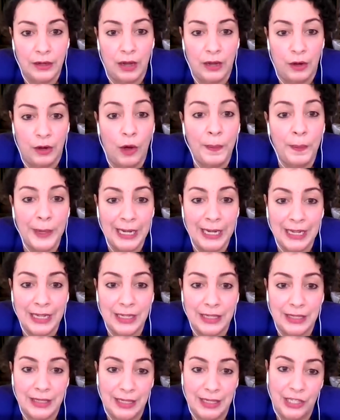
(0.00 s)

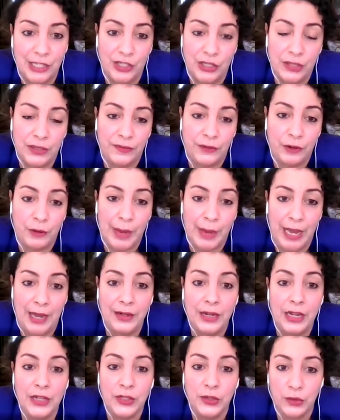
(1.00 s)
opening sieges from
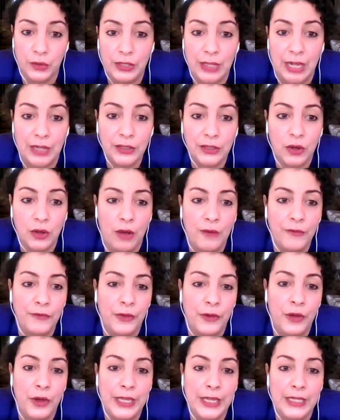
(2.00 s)
areas to send
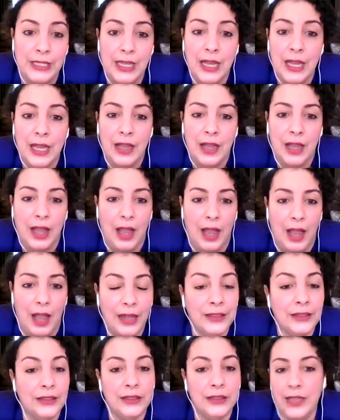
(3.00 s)
convoys.
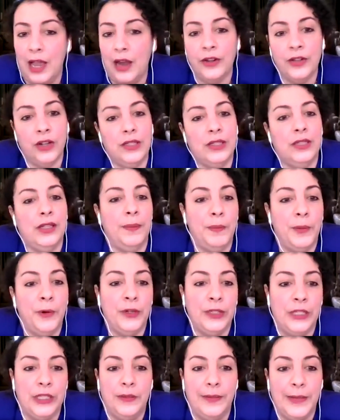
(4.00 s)
And they are not
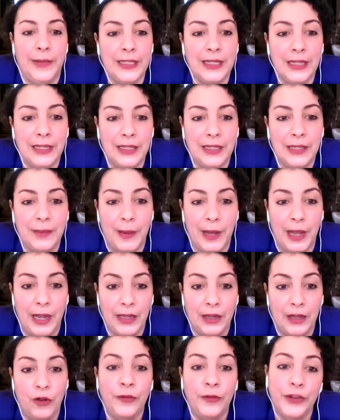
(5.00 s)
supported basically
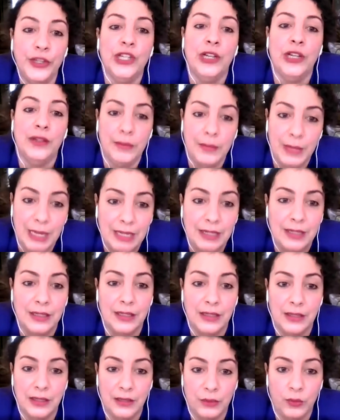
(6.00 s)
by official
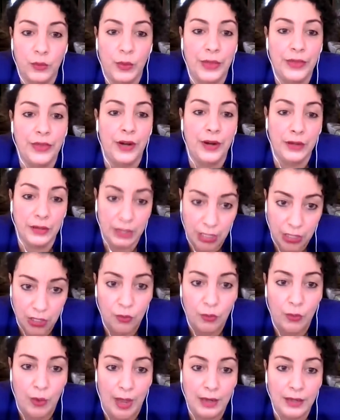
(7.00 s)
means, whether the
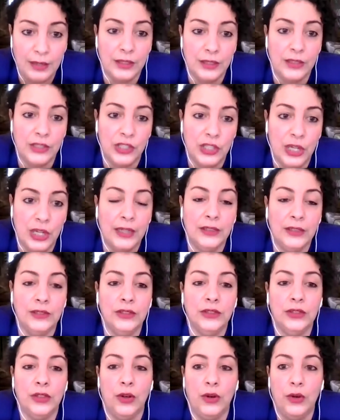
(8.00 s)
UN
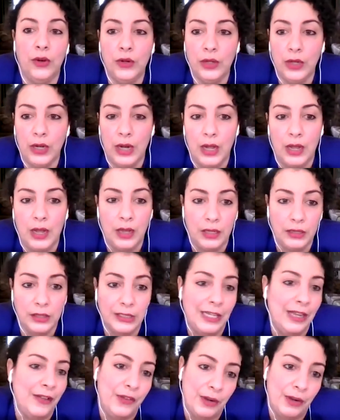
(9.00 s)
channels or
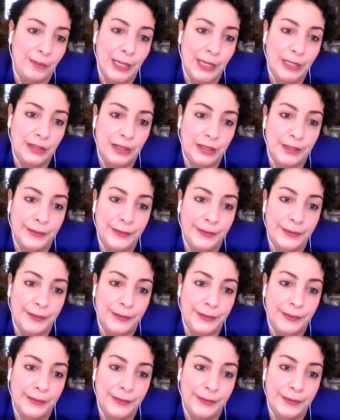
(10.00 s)
the government